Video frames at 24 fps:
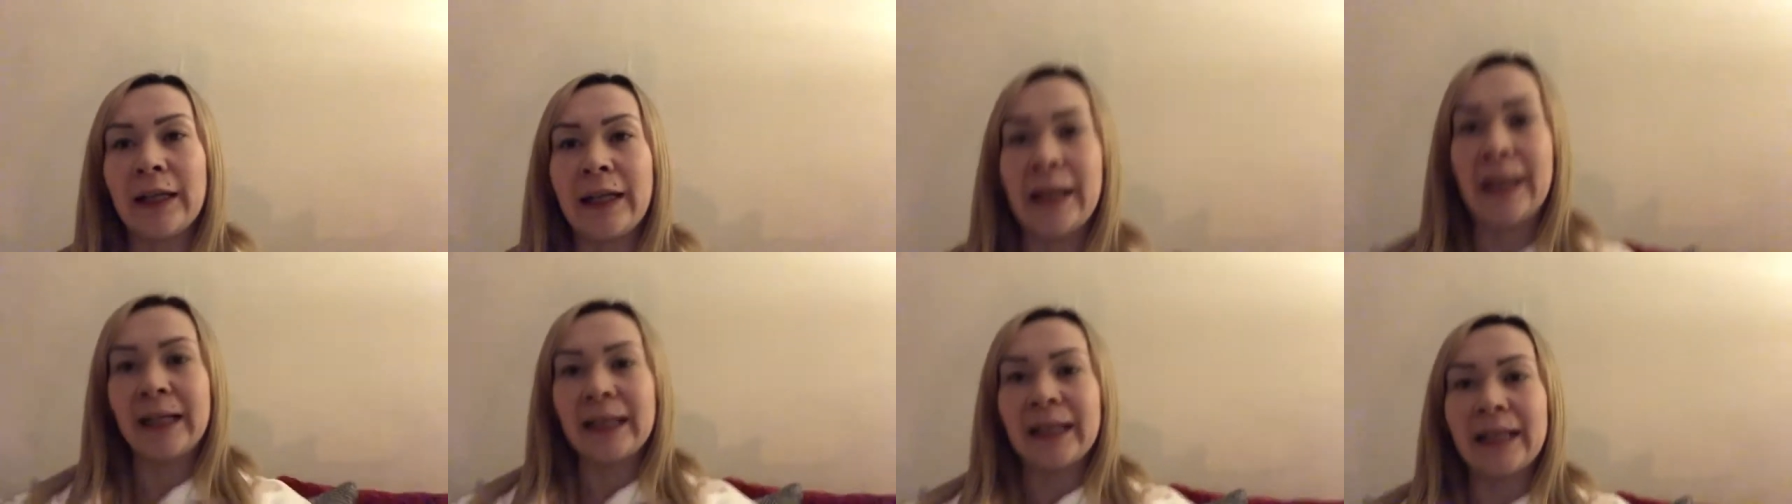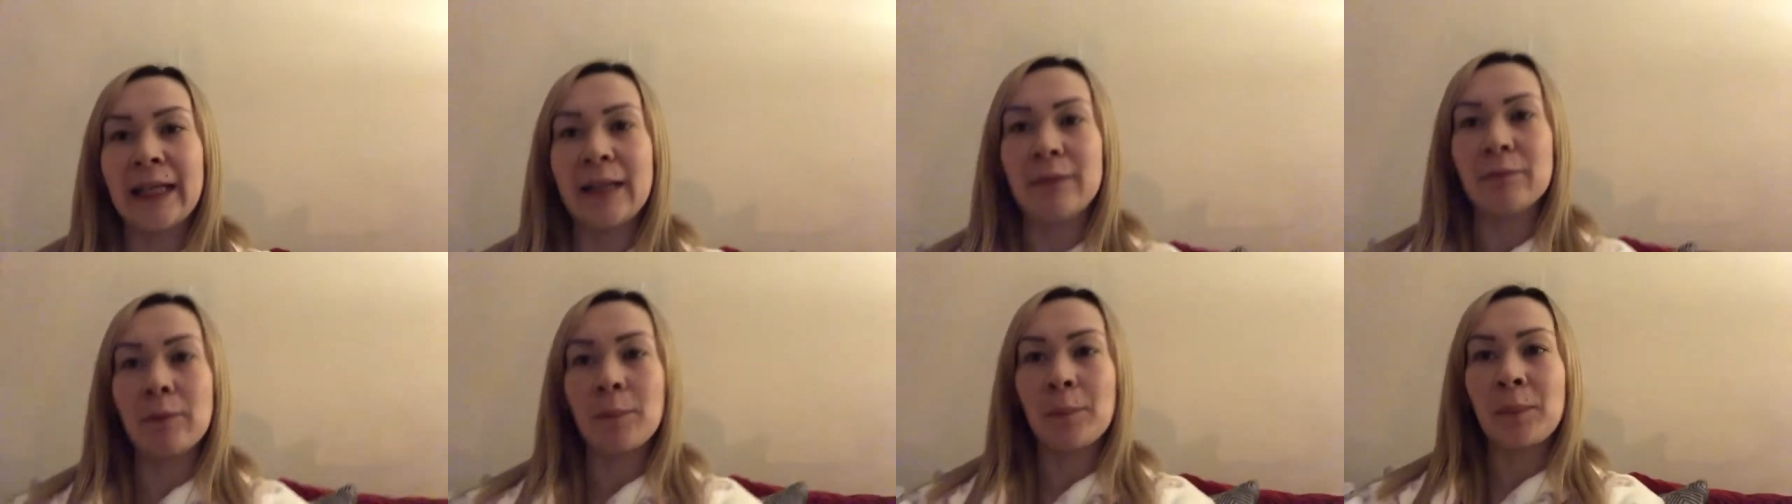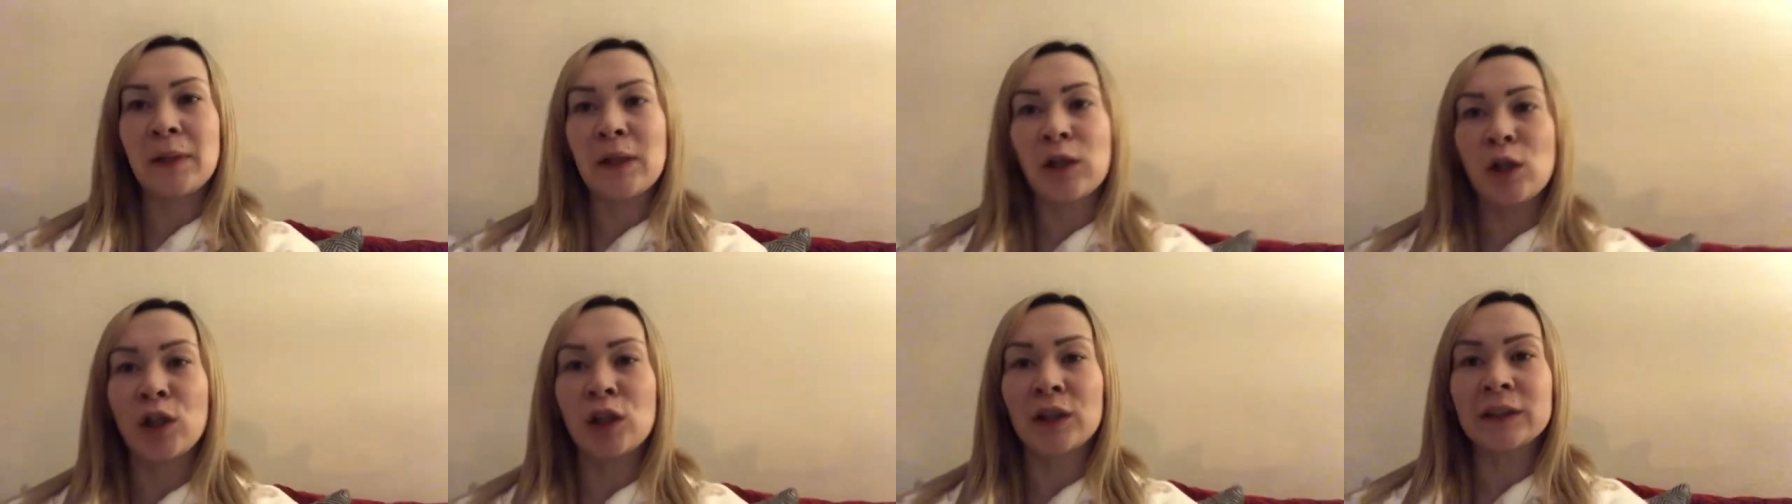um,
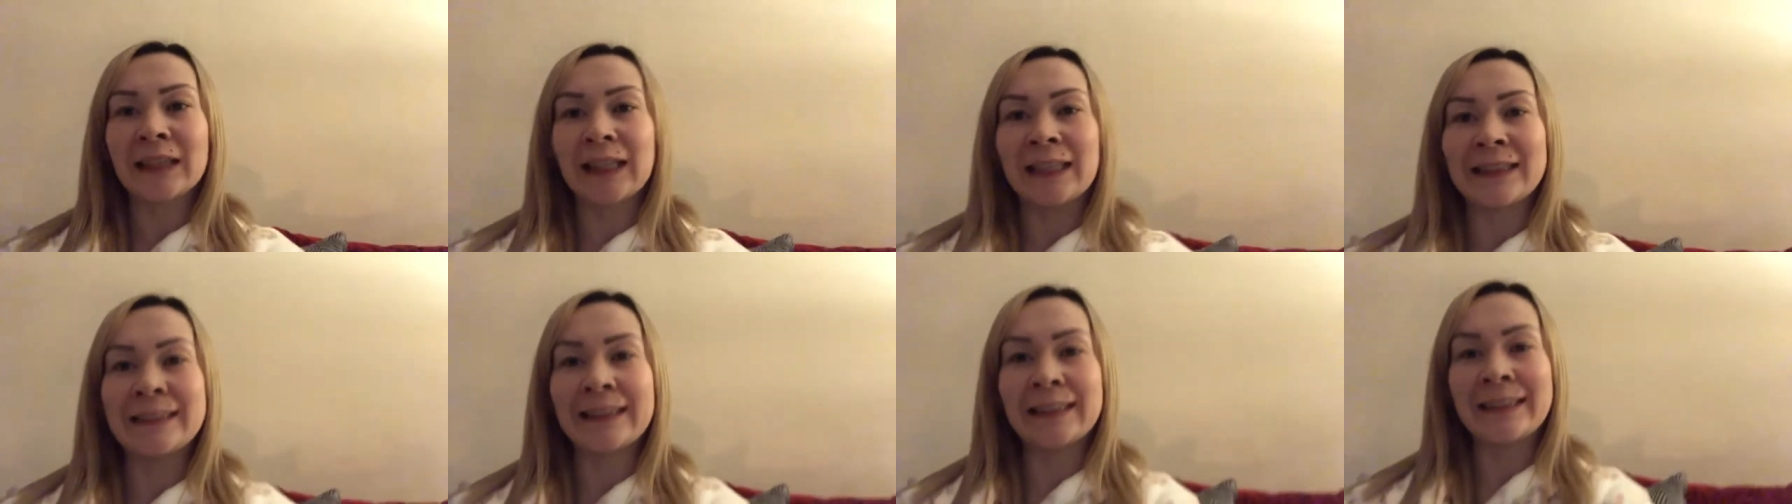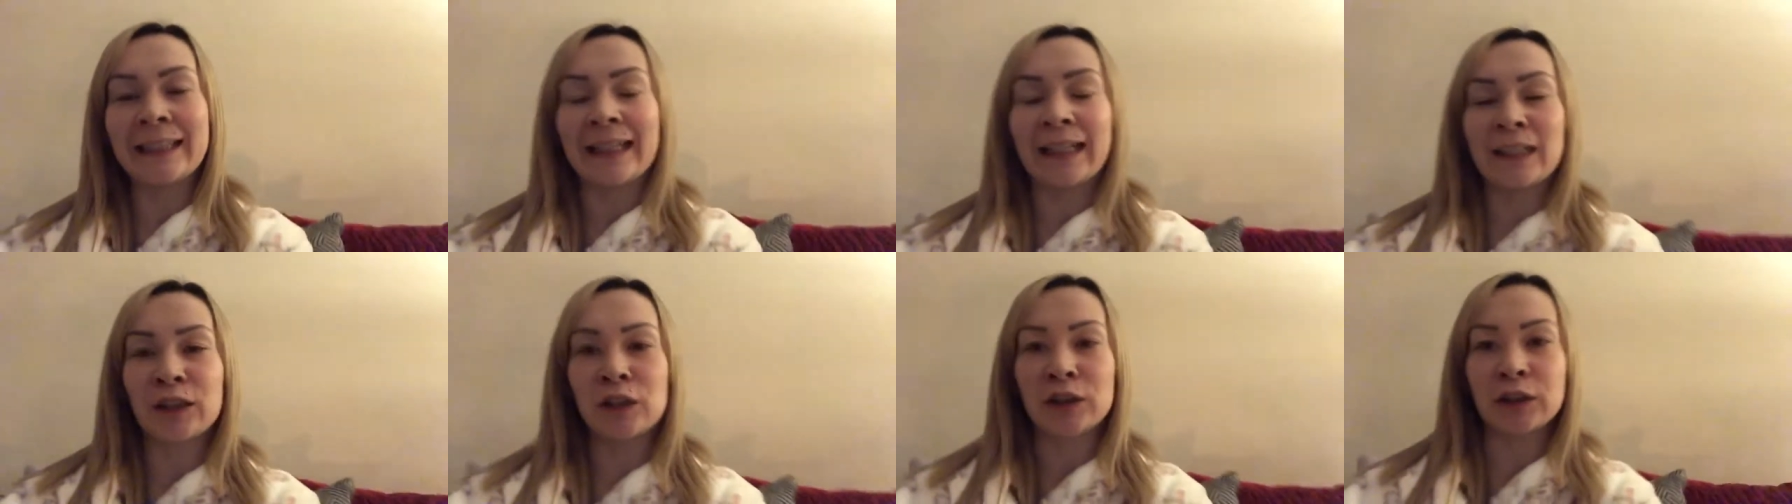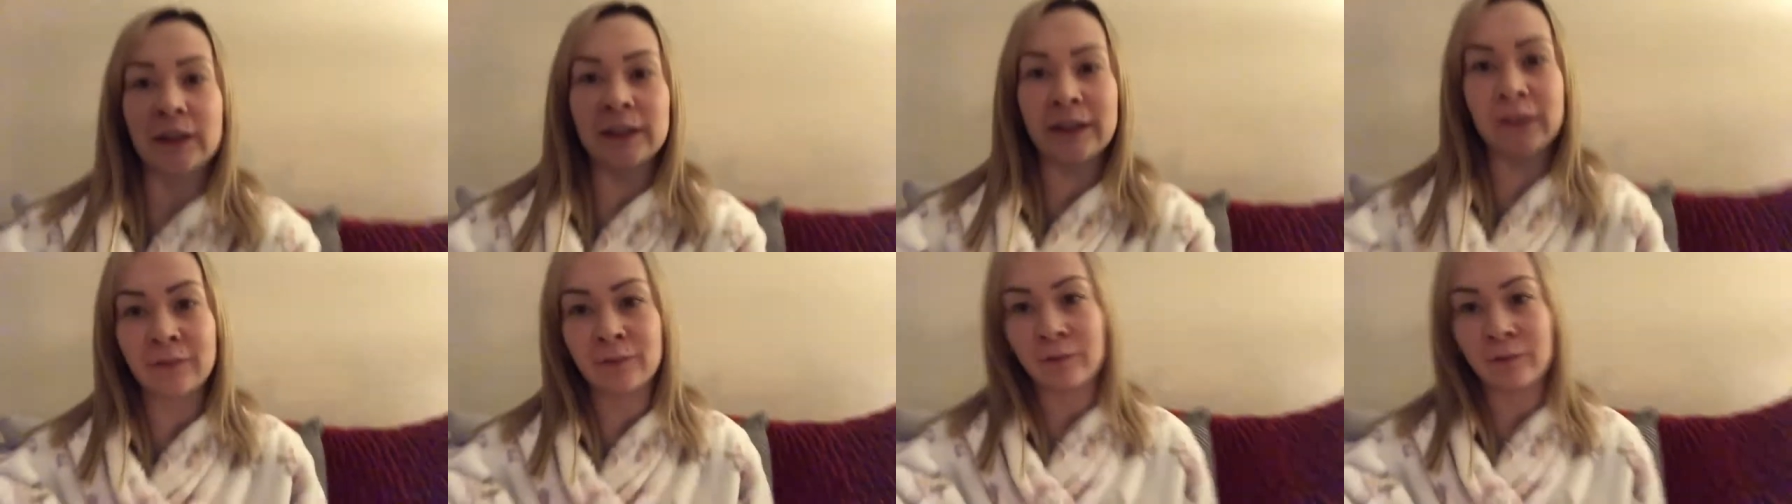because I didn't actually